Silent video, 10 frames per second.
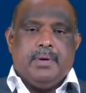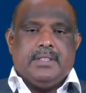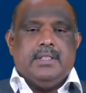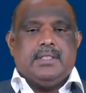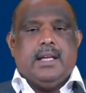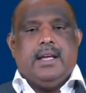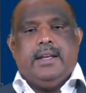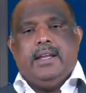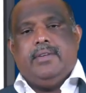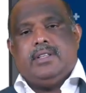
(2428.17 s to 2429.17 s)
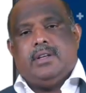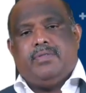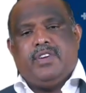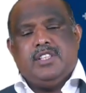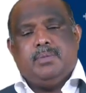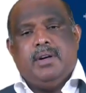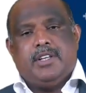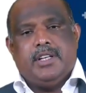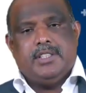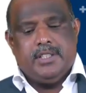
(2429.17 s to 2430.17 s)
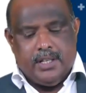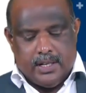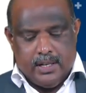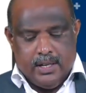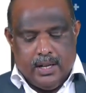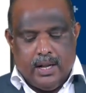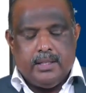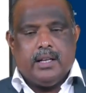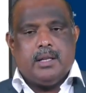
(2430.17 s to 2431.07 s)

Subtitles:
One person is Navier is a French military engineer,